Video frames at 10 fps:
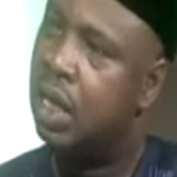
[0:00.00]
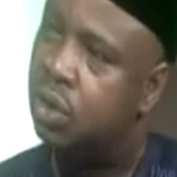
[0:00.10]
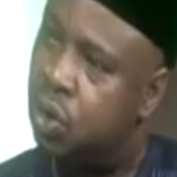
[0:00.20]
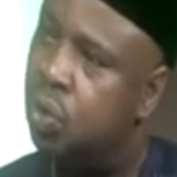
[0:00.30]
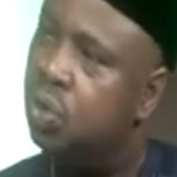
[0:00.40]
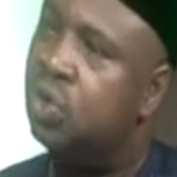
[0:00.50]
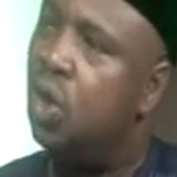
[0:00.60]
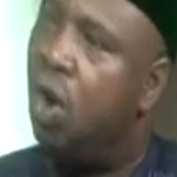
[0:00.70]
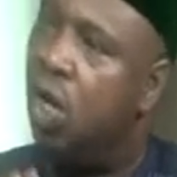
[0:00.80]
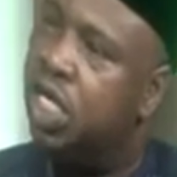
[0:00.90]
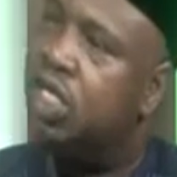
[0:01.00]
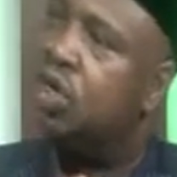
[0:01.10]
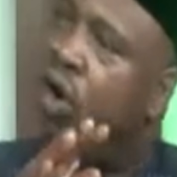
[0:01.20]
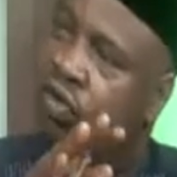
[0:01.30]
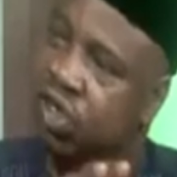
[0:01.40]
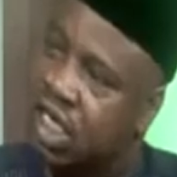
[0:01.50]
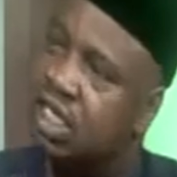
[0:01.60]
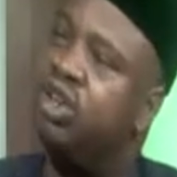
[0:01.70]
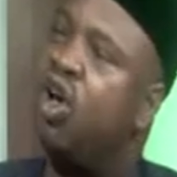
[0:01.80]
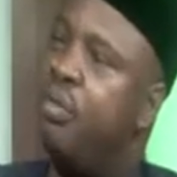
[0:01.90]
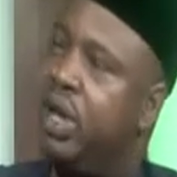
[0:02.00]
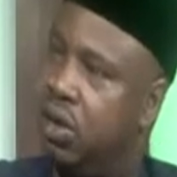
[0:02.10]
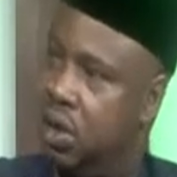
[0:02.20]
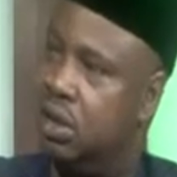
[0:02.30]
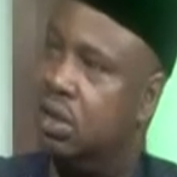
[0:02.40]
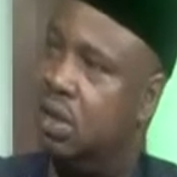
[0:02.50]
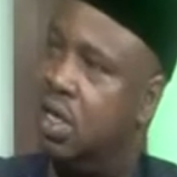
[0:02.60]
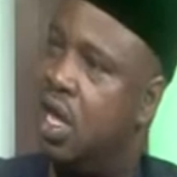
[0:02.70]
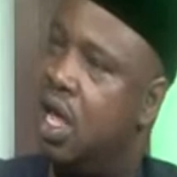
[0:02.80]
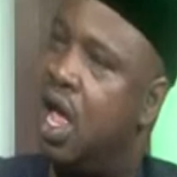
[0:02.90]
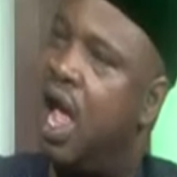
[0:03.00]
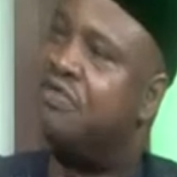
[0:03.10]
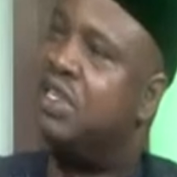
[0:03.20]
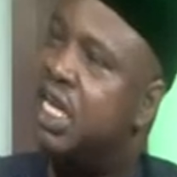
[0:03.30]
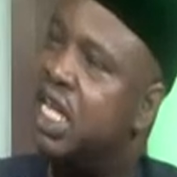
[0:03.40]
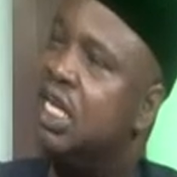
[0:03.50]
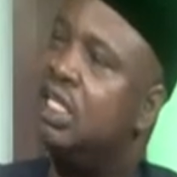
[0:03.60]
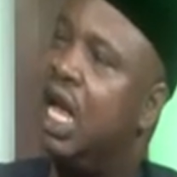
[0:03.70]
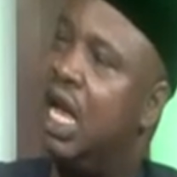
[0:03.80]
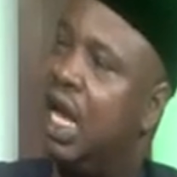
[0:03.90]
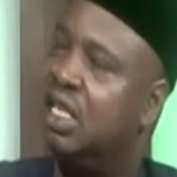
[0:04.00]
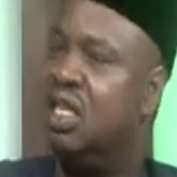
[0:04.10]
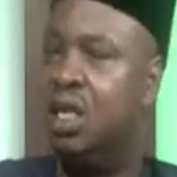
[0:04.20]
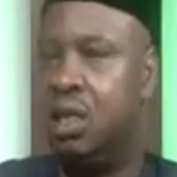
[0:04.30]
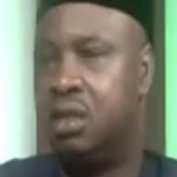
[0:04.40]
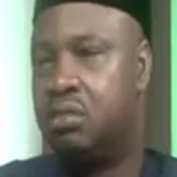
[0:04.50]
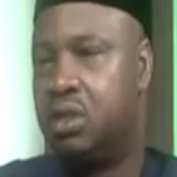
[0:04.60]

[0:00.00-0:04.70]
Shouldn't each of these lawmakers have taken it as a